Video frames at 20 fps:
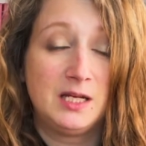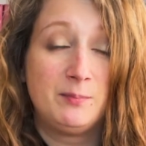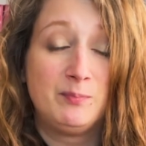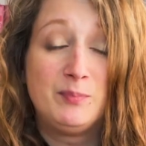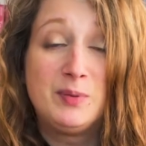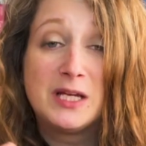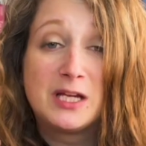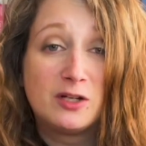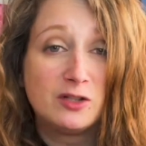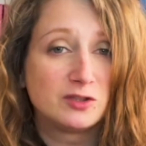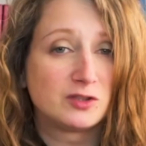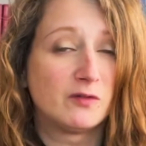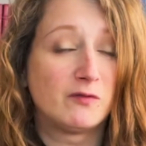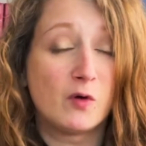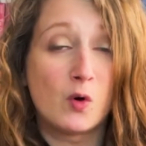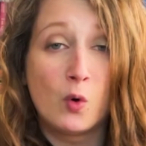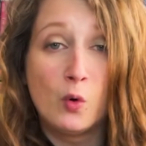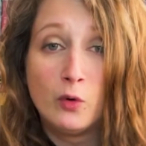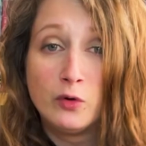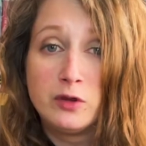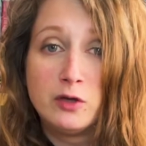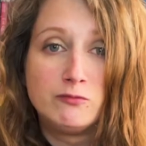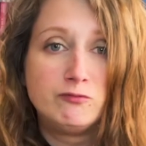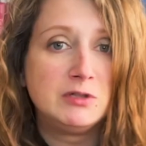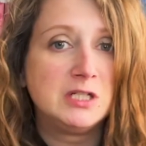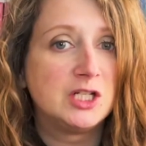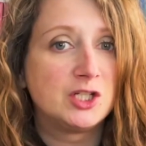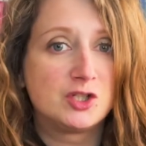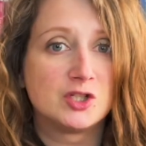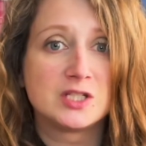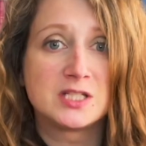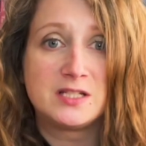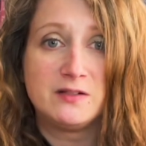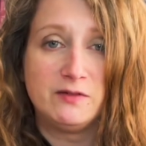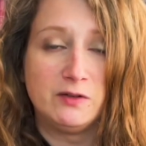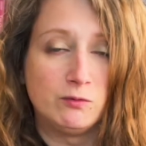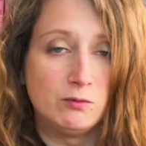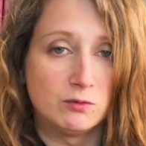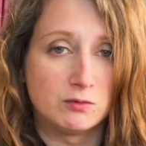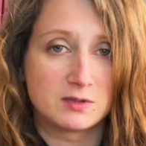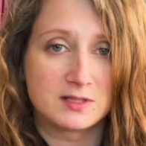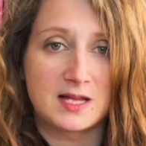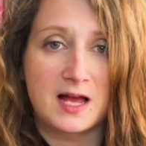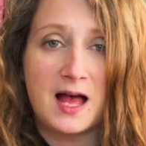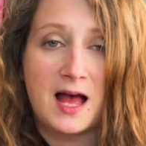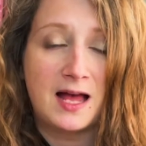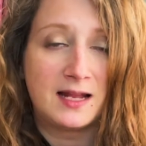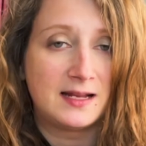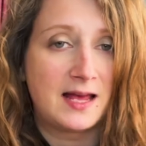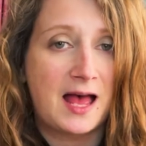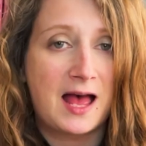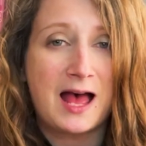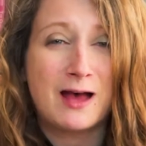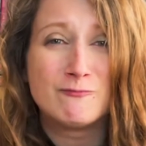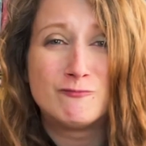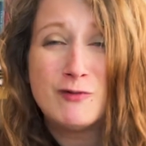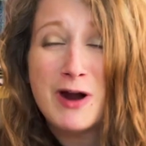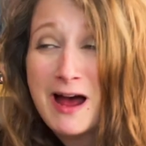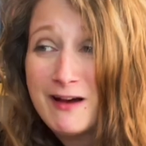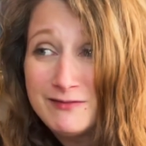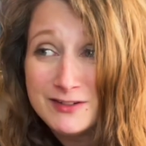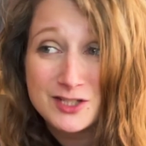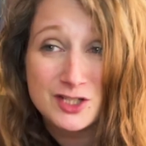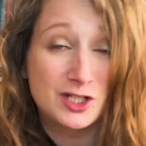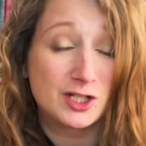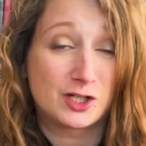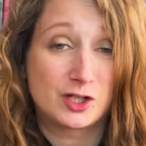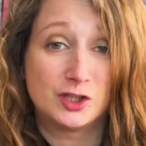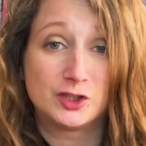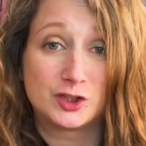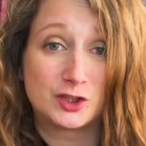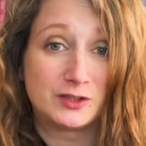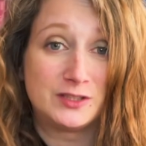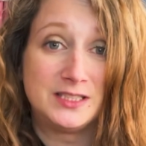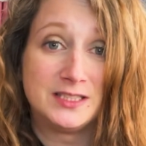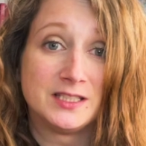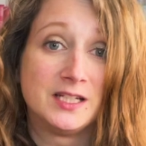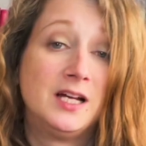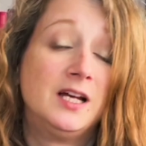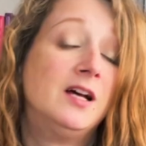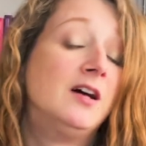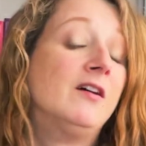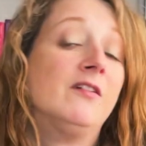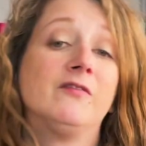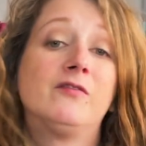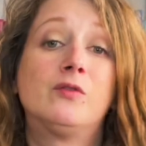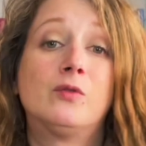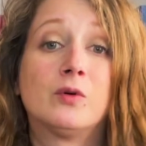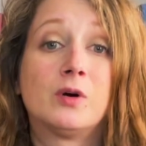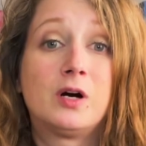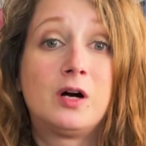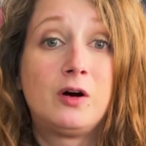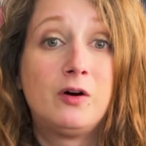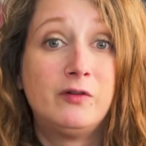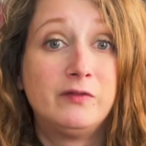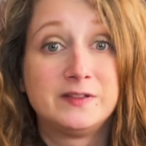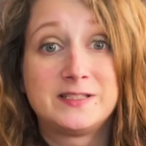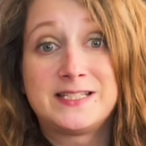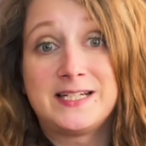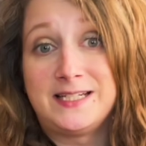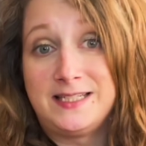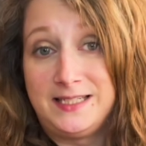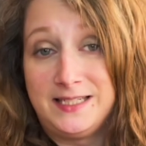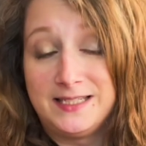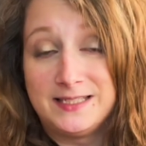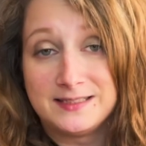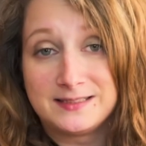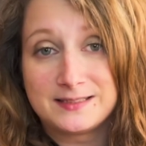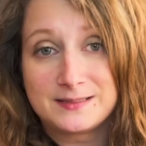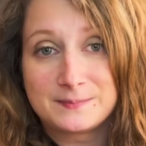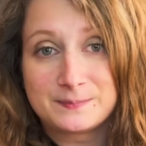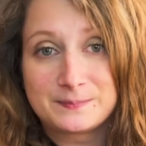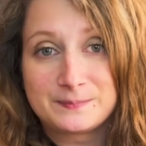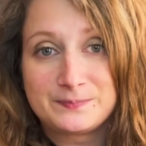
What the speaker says: because of all the religious civil wars that had ravaged the country for over 10 years.